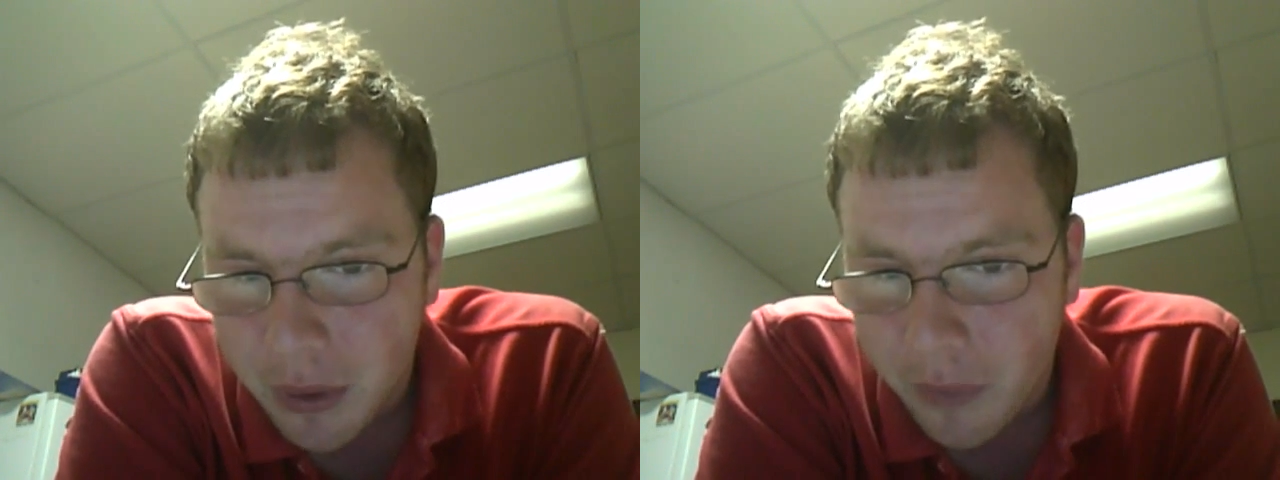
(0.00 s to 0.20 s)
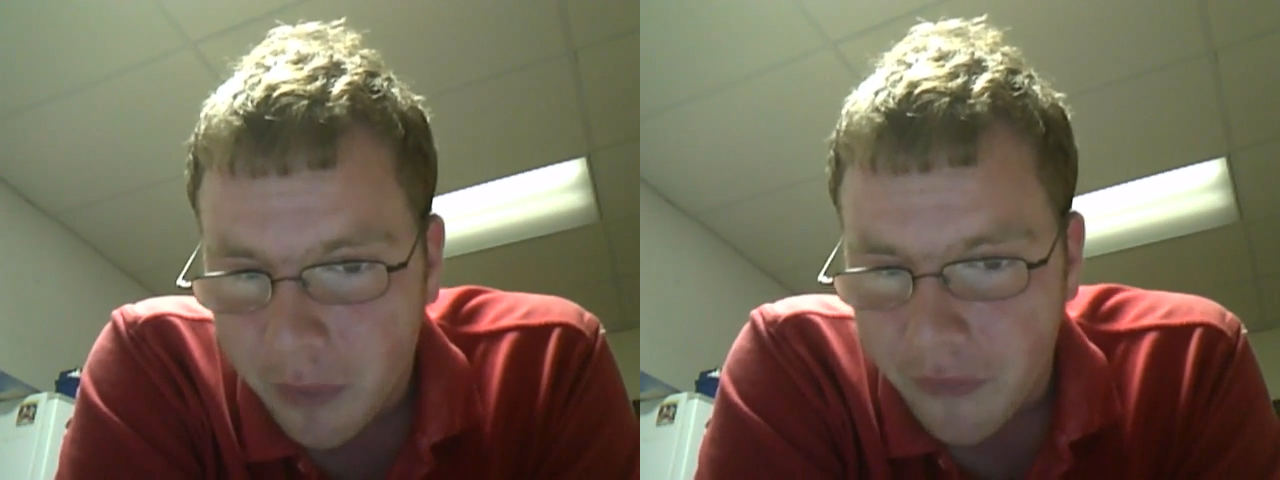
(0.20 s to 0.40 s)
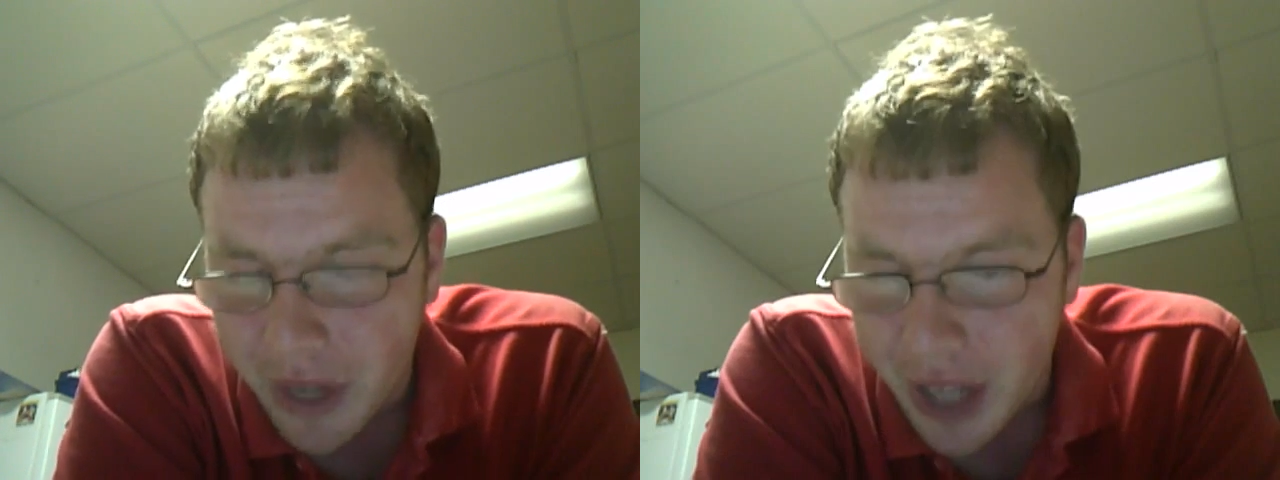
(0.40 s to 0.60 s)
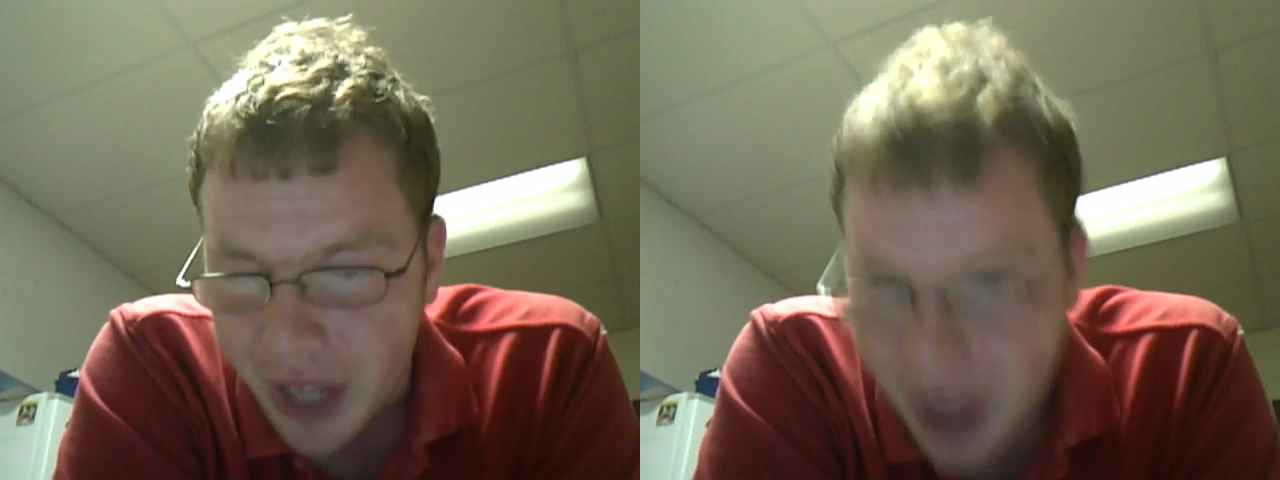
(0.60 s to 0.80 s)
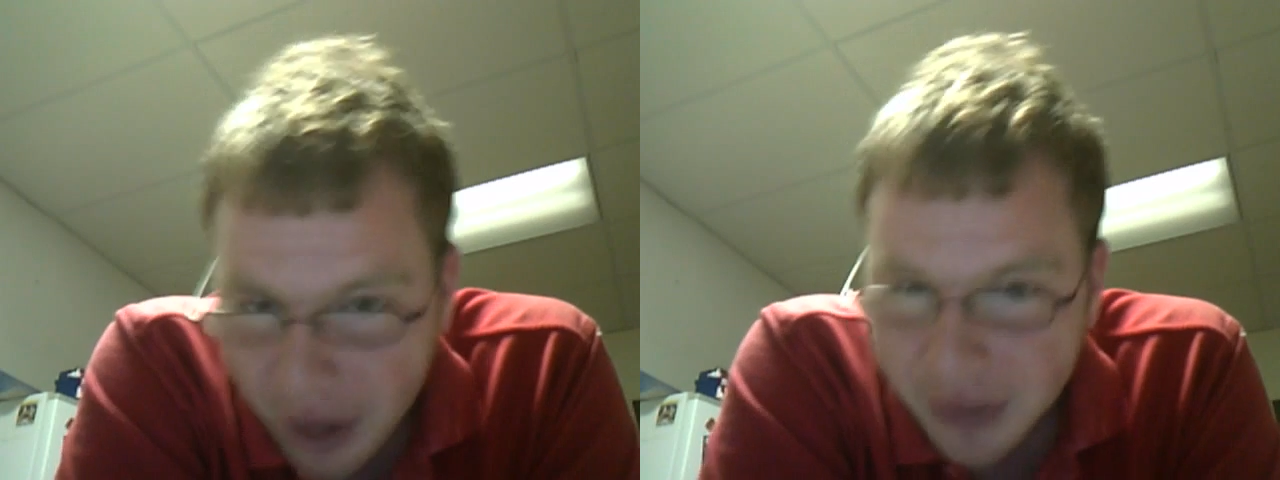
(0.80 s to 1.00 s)
cool with
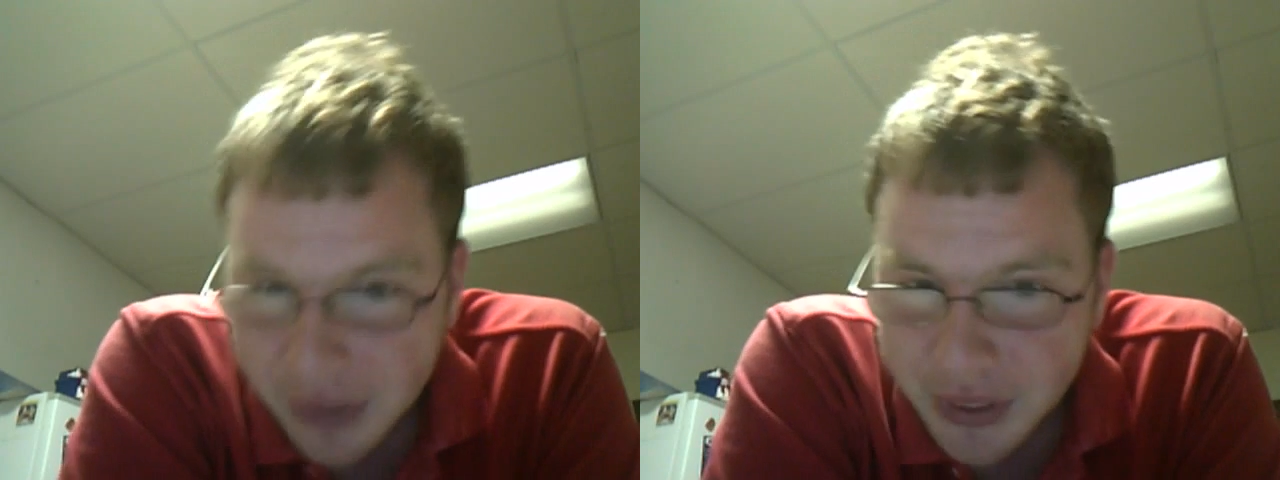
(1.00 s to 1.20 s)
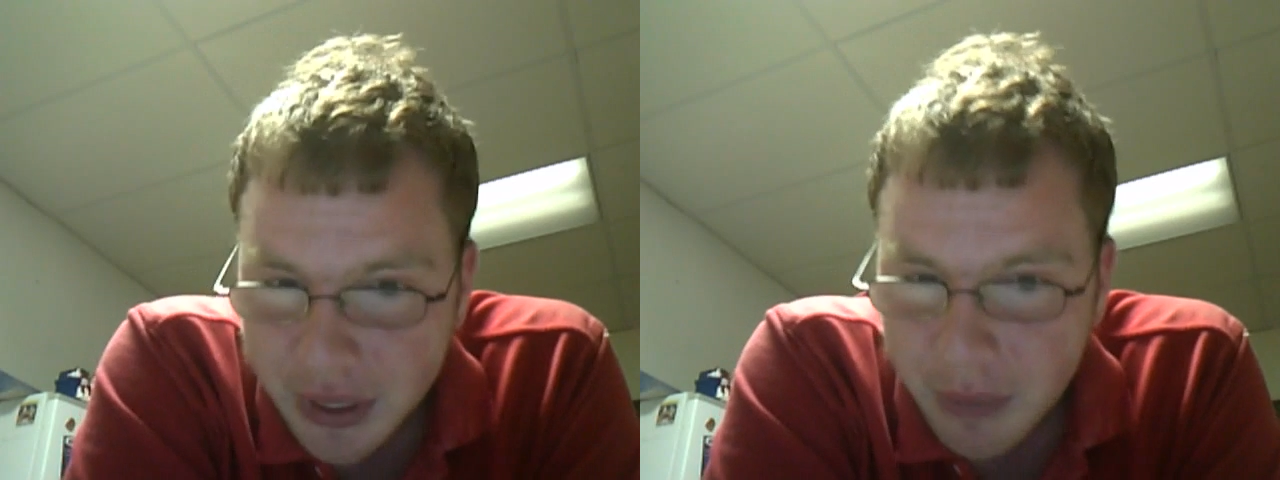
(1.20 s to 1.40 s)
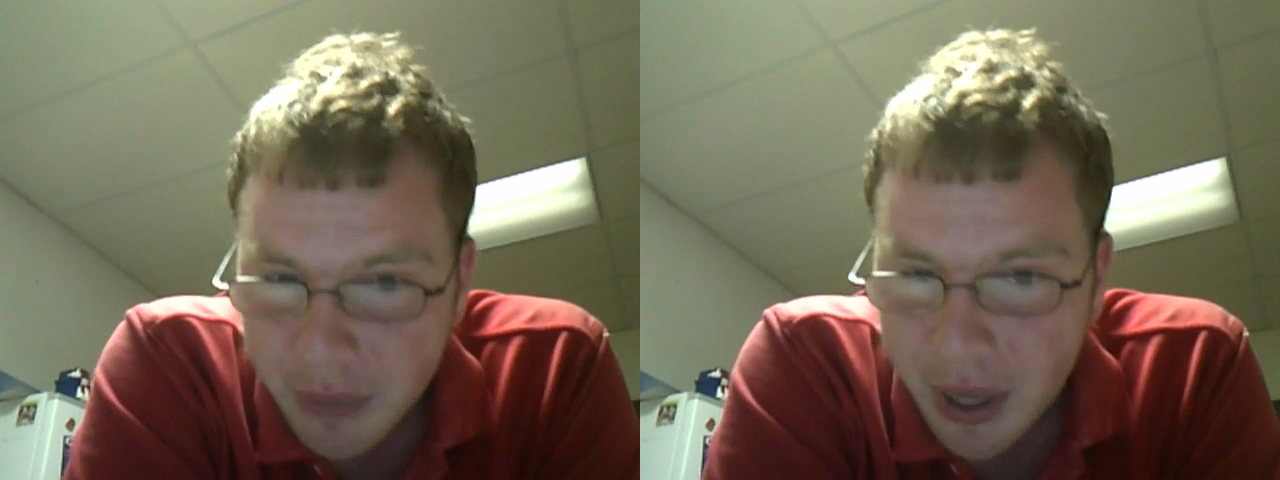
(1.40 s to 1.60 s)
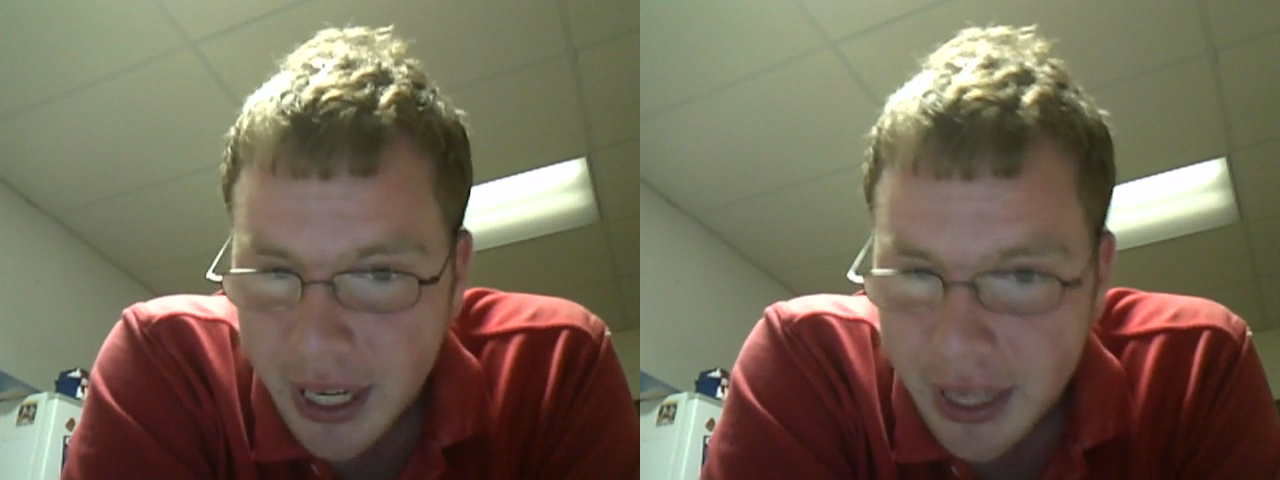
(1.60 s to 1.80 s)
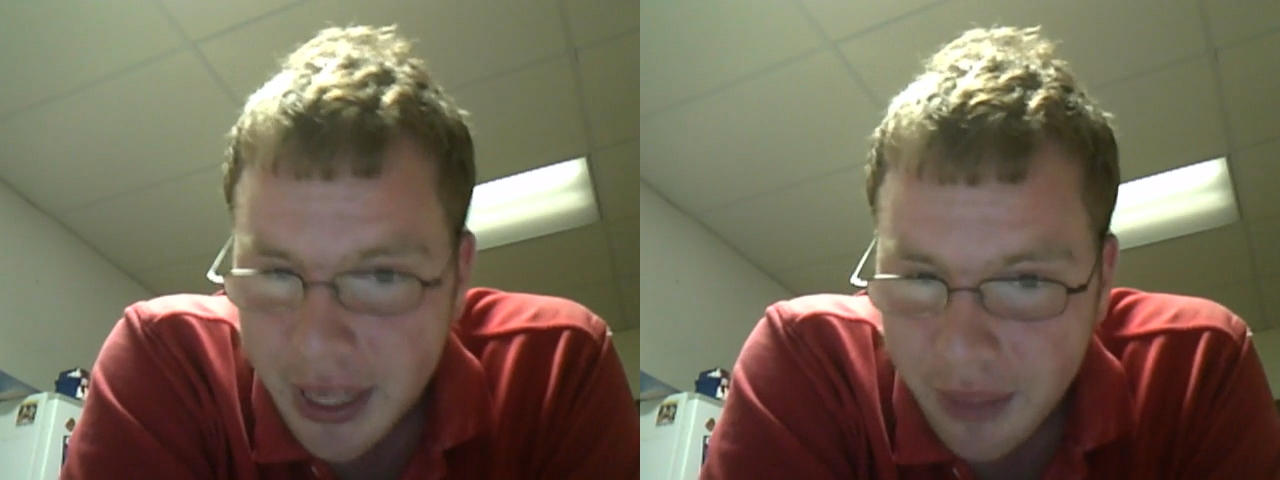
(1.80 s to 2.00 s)
Nintendo about
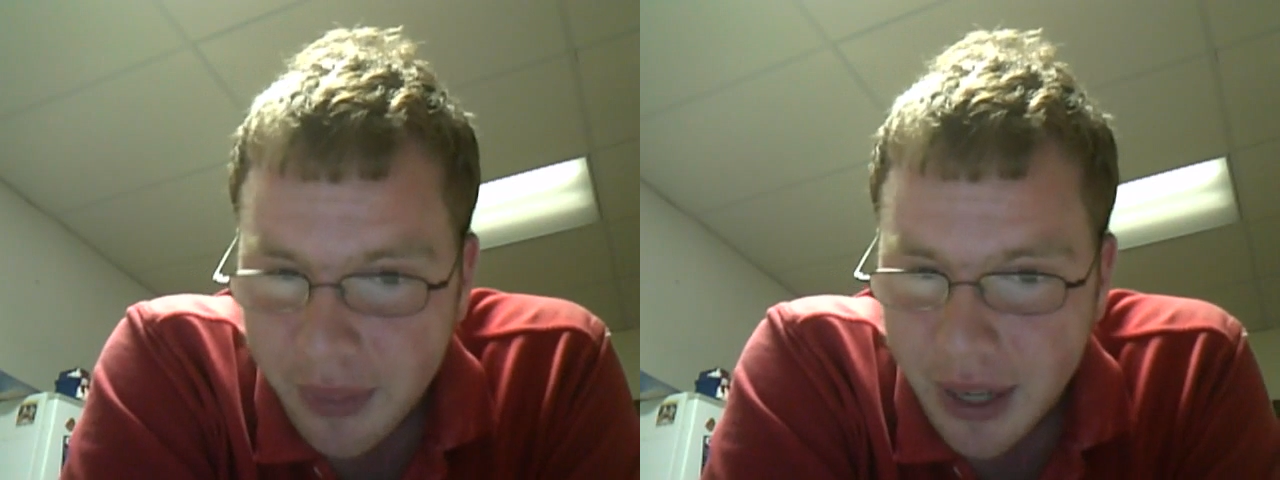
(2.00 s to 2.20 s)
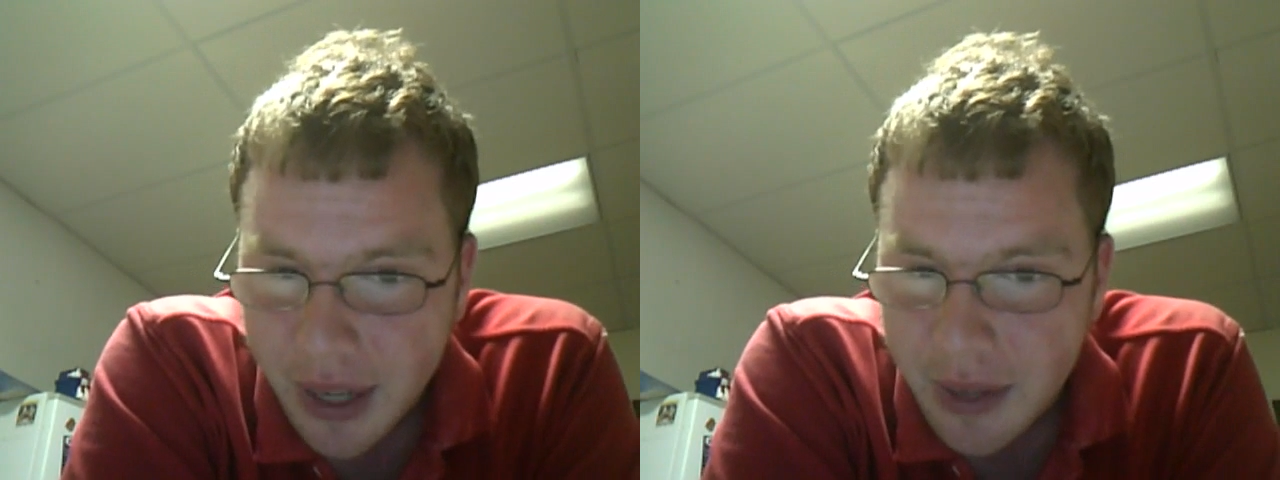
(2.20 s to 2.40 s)
getting something